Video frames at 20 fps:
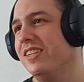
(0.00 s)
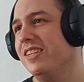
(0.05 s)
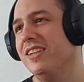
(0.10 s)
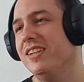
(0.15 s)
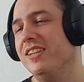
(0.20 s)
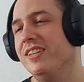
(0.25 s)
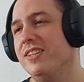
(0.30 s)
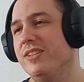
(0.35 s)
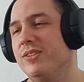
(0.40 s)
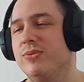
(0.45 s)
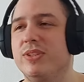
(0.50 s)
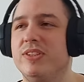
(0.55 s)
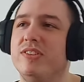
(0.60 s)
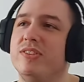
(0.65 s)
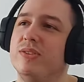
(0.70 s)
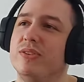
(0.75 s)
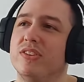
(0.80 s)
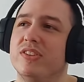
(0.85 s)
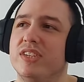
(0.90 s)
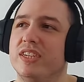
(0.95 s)
you know what this
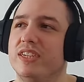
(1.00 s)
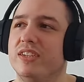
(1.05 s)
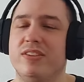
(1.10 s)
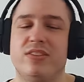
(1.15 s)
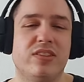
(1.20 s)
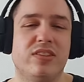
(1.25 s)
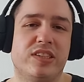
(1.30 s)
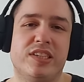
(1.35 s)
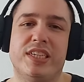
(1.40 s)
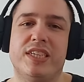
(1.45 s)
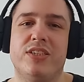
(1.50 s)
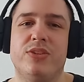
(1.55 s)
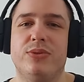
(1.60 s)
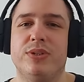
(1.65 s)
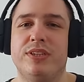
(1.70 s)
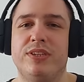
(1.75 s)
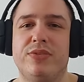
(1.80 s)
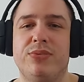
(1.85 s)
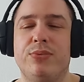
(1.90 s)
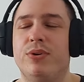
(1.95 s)
looks like? This looks like
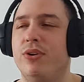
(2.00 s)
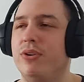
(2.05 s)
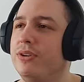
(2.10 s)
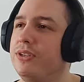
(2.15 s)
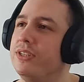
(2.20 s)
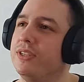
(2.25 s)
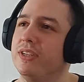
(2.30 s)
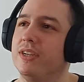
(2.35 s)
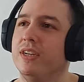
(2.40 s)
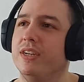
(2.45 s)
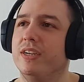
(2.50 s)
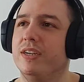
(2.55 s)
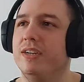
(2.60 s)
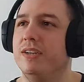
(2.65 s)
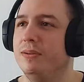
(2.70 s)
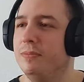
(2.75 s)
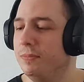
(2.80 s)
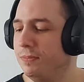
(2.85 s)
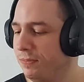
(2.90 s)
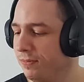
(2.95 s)
Kuani's work.
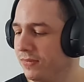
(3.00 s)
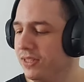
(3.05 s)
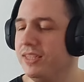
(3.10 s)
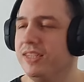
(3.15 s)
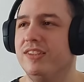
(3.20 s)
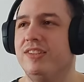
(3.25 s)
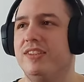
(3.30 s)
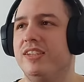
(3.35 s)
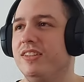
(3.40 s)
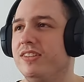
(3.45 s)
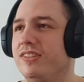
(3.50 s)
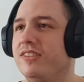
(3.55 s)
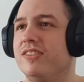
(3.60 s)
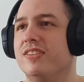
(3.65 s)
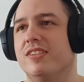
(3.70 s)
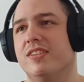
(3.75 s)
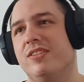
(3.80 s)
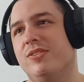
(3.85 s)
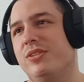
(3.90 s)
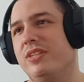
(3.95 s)
Um, is it?
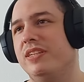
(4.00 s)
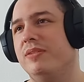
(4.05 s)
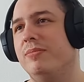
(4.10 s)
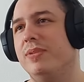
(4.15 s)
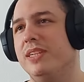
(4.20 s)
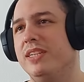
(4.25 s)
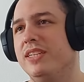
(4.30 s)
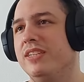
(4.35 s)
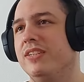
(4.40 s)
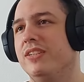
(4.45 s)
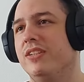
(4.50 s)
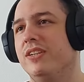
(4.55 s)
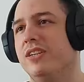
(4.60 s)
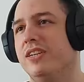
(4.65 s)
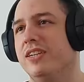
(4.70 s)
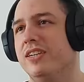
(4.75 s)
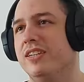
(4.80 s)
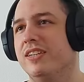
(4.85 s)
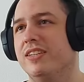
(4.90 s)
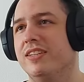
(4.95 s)
Could it be?
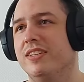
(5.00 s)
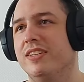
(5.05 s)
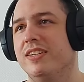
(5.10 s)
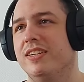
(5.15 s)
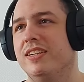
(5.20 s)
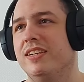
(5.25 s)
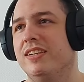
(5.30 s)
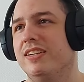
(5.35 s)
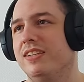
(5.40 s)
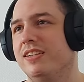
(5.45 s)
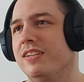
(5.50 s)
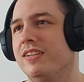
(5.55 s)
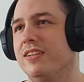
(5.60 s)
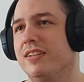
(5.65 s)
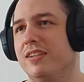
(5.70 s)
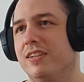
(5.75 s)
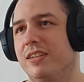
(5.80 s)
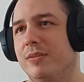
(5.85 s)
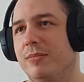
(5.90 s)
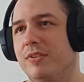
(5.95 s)
Nah.
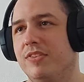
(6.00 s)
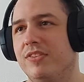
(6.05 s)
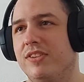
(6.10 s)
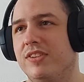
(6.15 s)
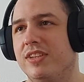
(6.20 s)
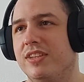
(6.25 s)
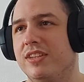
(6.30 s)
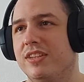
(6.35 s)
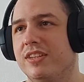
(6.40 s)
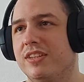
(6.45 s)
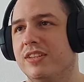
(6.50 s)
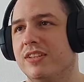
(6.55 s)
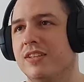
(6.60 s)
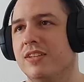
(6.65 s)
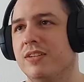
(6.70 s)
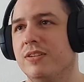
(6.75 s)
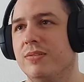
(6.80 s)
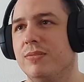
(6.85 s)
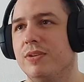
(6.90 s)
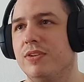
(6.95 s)
Let me see.
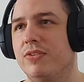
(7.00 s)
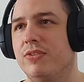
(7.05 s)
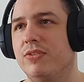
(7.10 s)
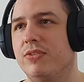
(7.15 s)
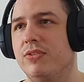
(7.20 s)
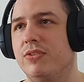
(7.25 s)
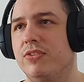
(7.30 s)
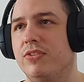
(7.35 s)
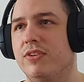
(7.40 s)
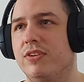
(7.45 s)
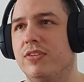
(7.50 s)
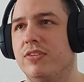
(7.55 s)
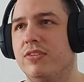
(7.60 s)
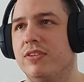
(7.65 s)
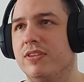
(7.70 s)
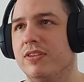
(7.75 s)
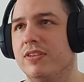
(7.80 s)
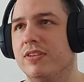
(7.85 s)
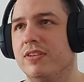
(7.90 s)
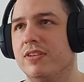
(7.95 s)
What studio is this?
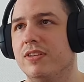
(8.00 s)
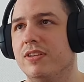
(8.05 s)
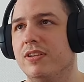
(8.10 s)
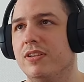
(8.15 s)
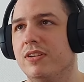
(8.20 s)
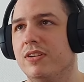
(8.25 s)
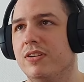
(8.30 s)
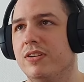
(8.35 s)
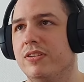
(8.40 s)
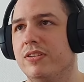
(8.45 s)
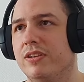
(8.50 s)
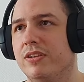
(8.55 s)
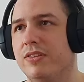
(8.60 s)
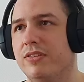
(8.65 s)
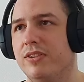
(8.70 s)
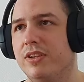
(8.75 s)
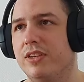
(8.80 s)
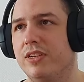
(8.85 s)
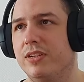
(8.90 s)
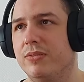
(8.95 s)
Oh, they're not
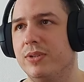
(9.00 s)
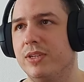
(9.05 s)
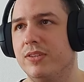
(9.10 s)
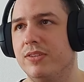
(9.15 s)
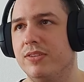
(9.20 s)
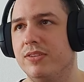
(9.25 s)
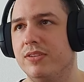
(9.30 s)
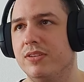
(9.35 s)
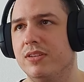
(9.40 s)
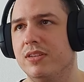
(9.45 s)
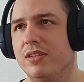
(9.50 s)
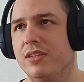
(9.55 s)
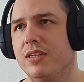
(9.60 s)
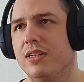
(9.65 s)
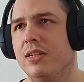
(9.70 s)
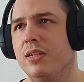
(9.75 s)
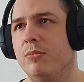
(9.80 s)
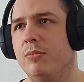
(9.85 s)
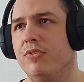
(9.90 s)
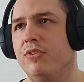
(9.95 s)
saying. Wait.
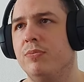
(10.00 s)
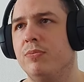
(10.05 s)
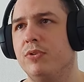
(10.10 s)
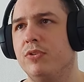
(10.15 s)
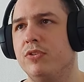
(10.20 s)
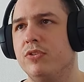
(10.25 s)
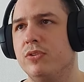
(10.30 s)
Music production,